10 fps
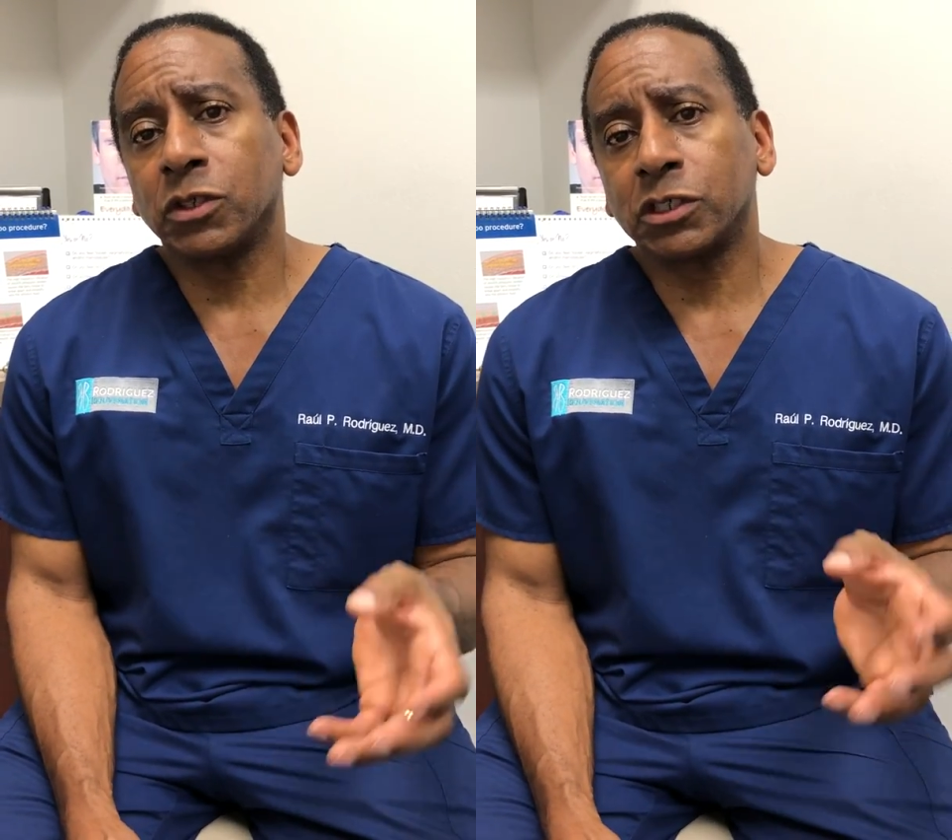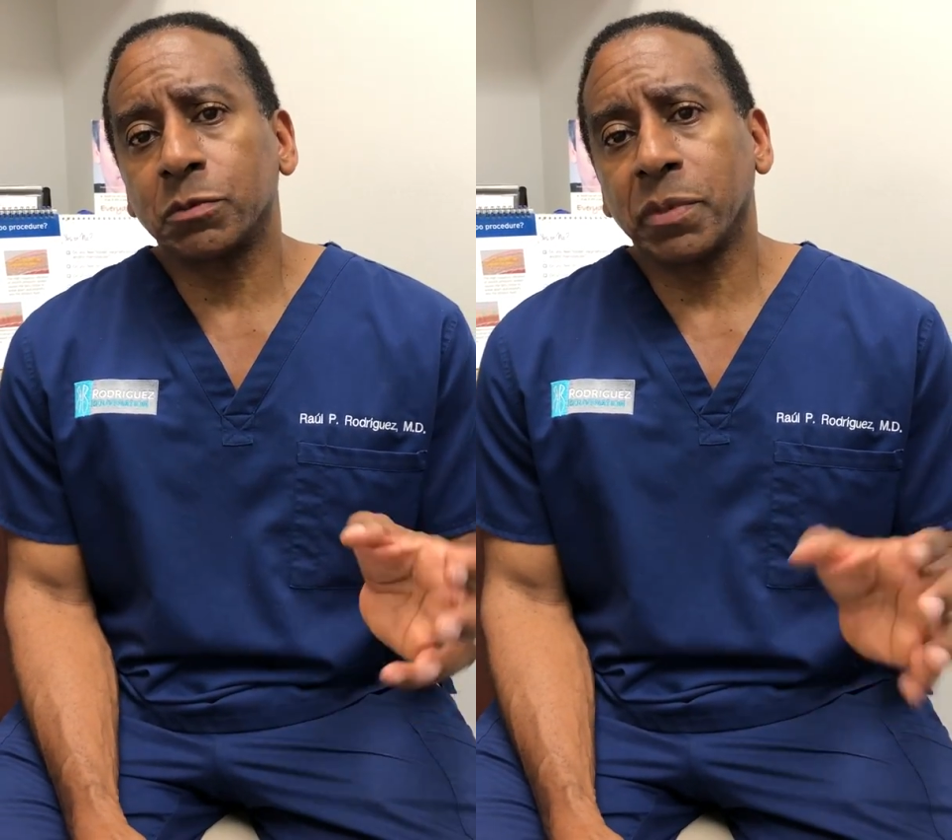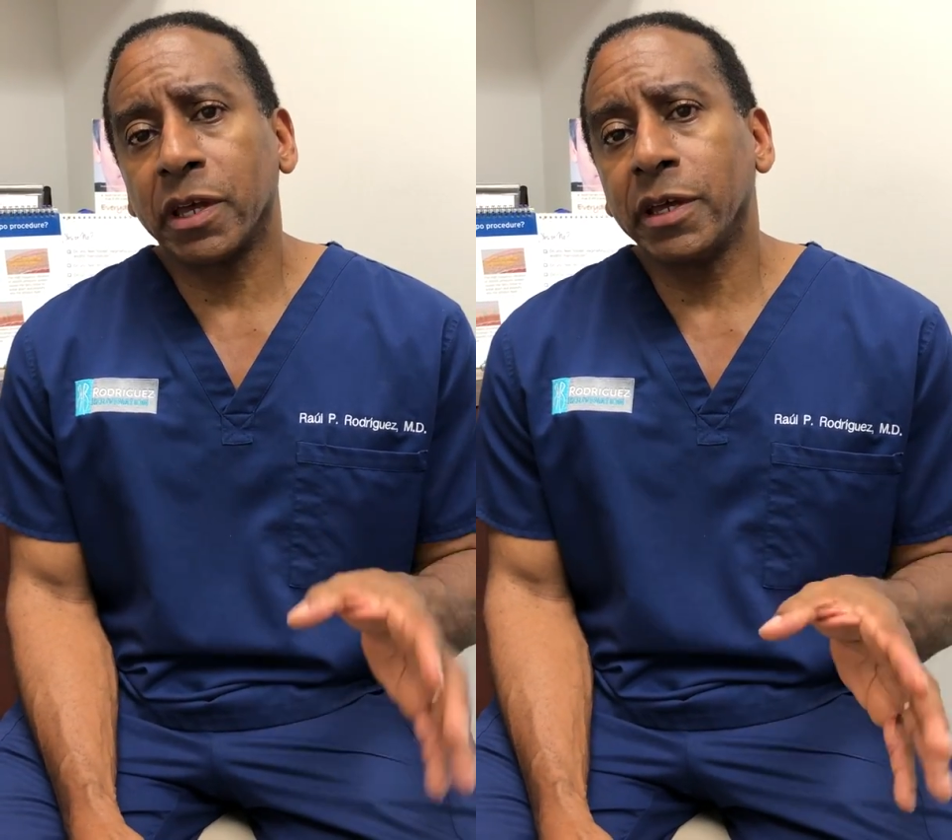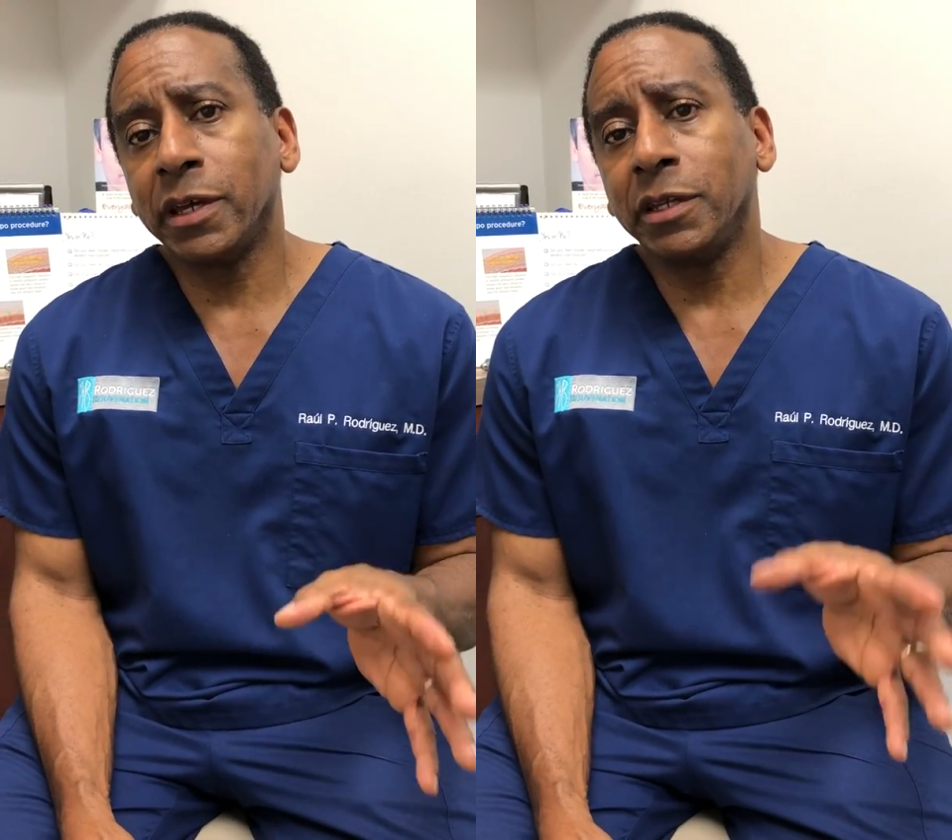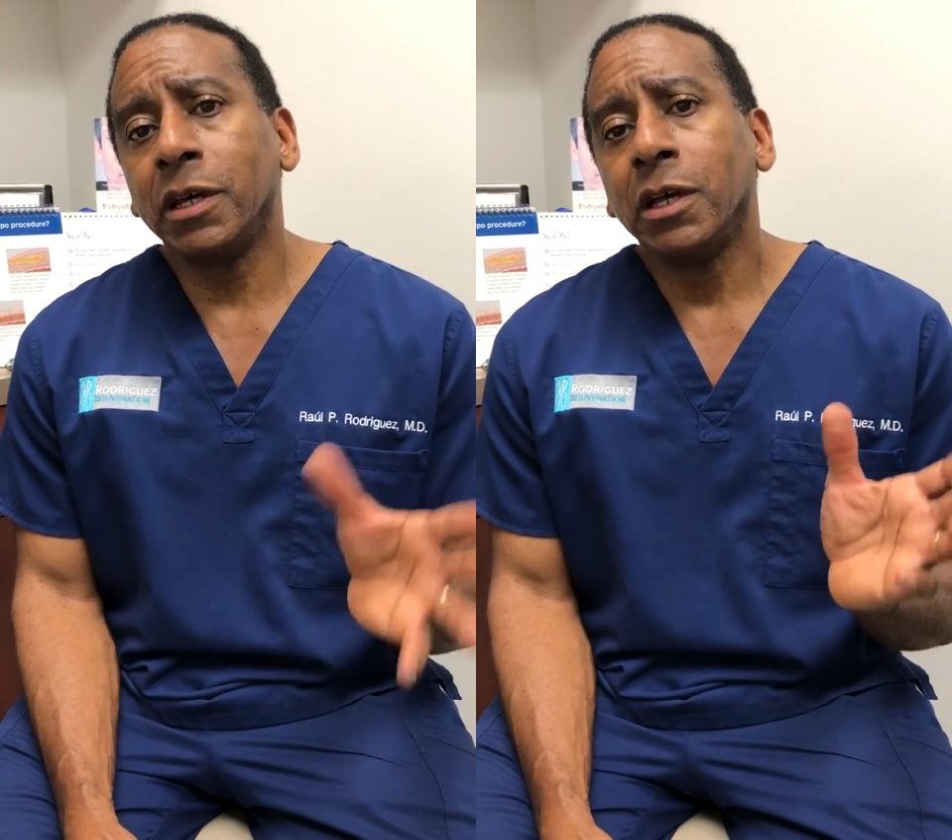
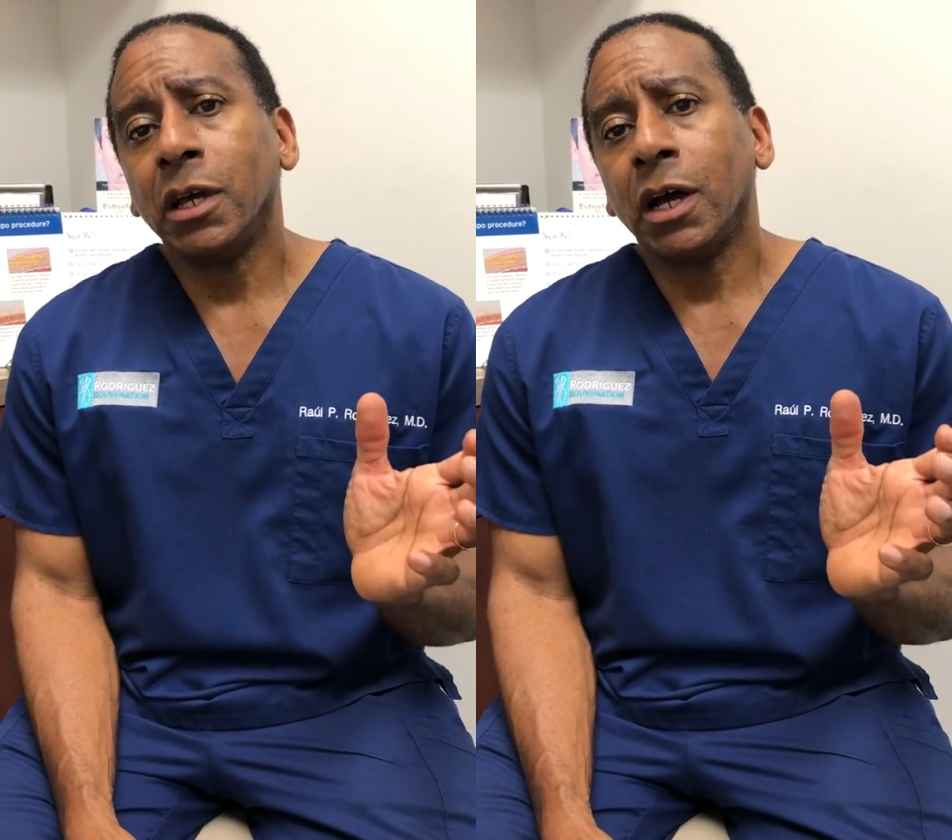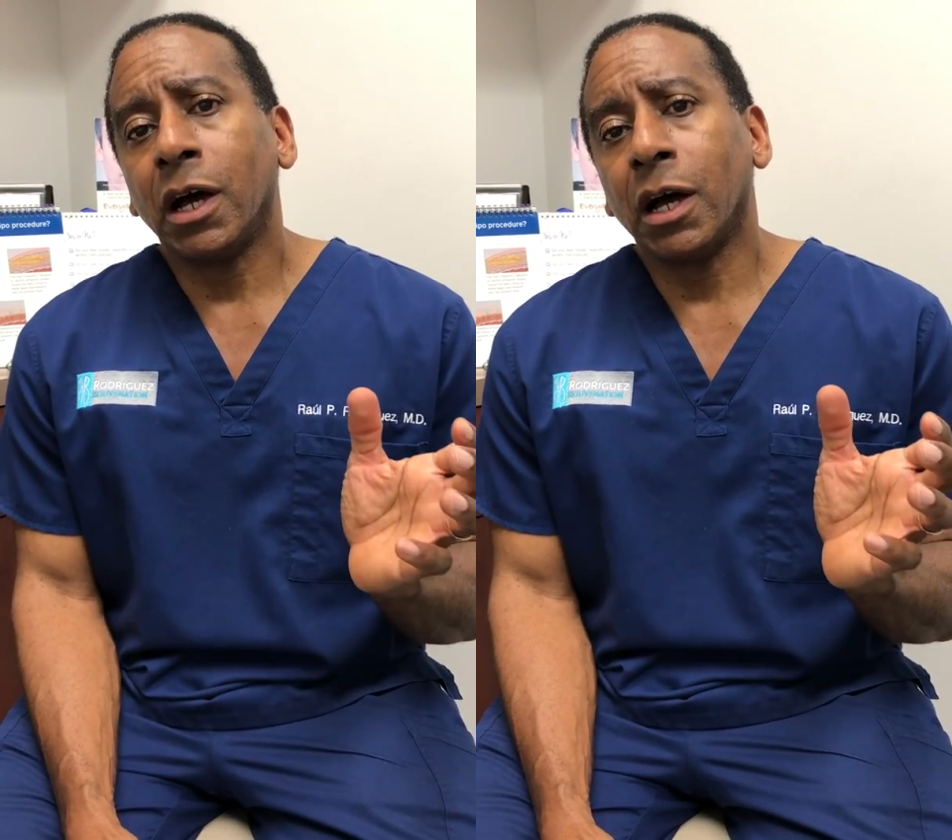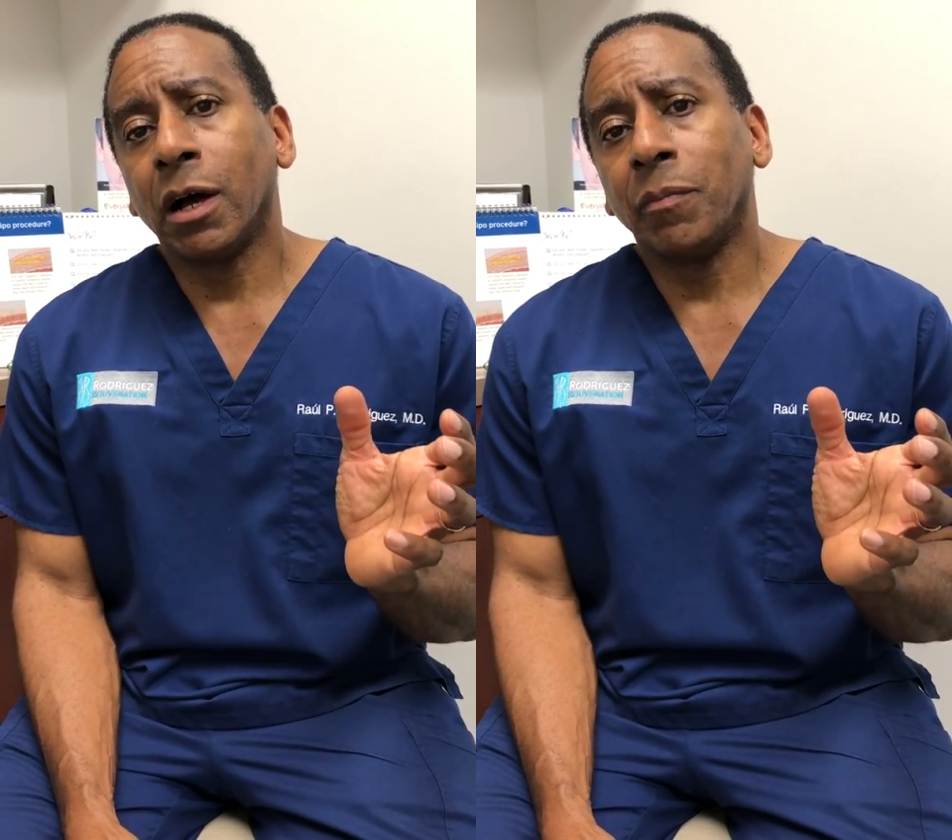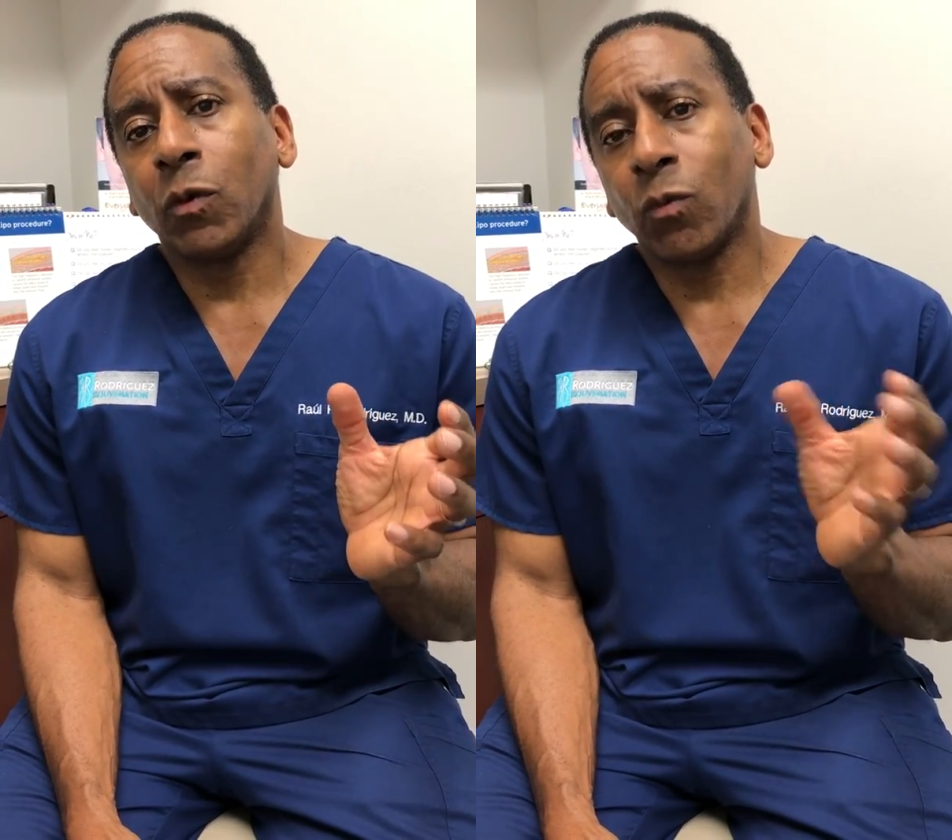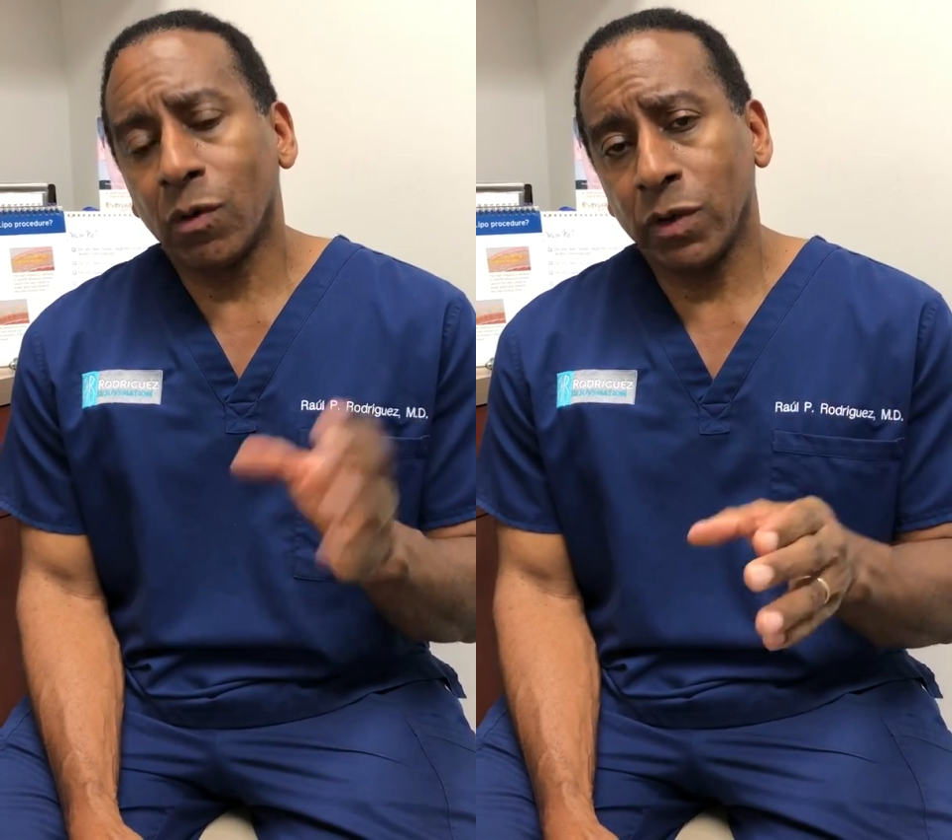explain
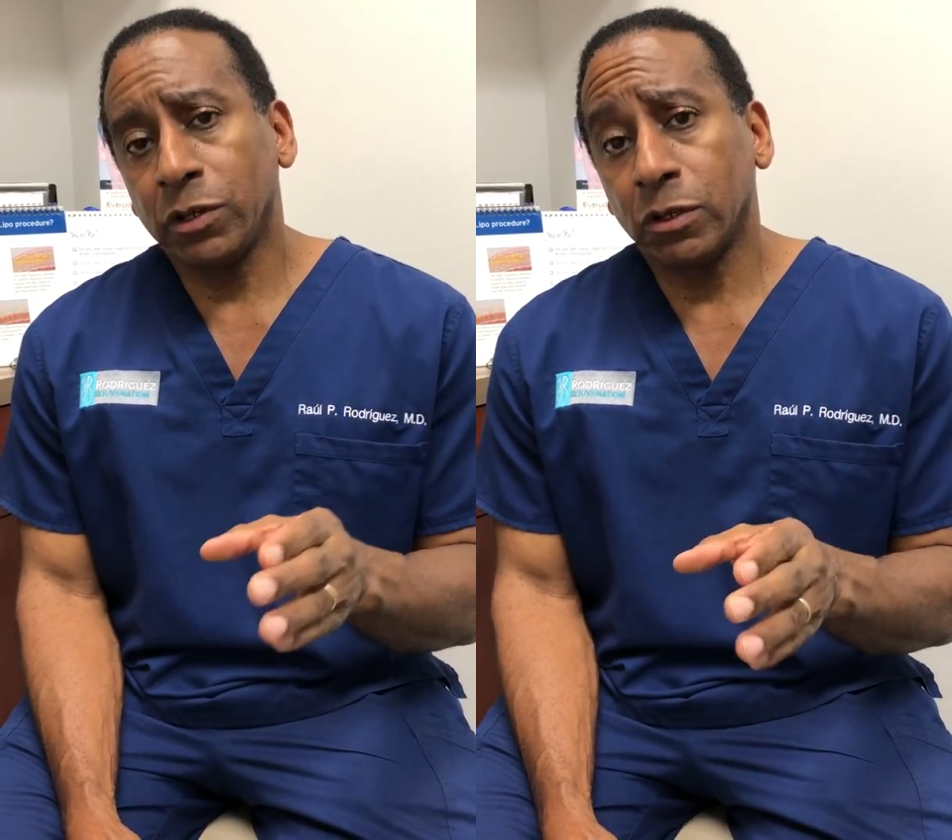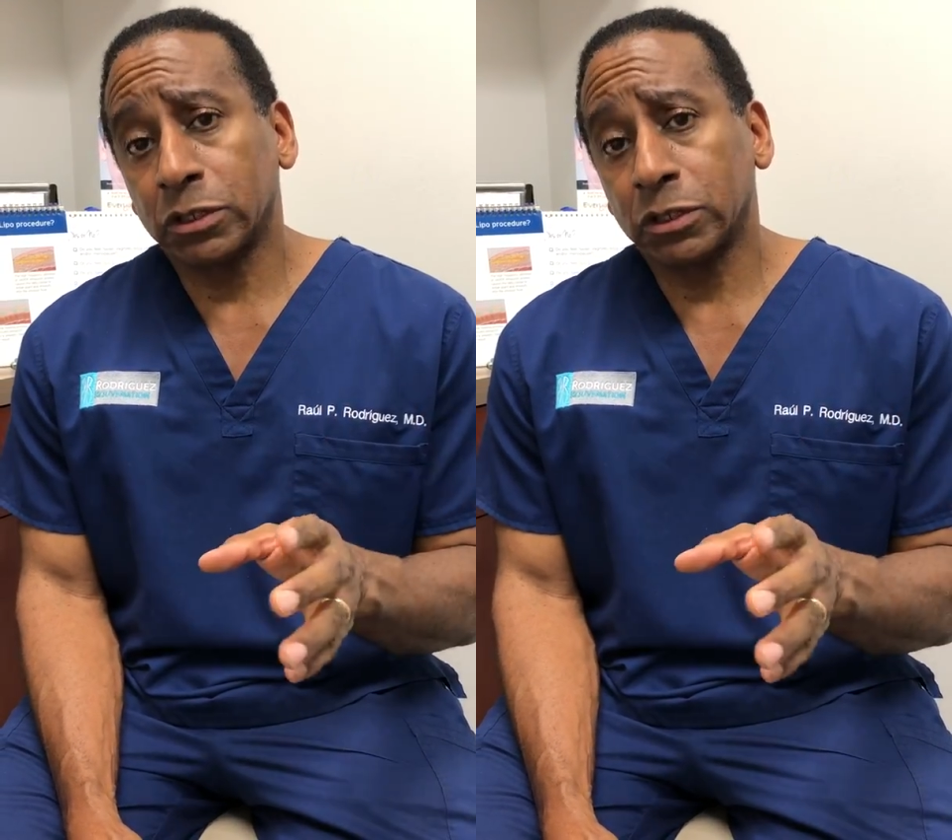what we do.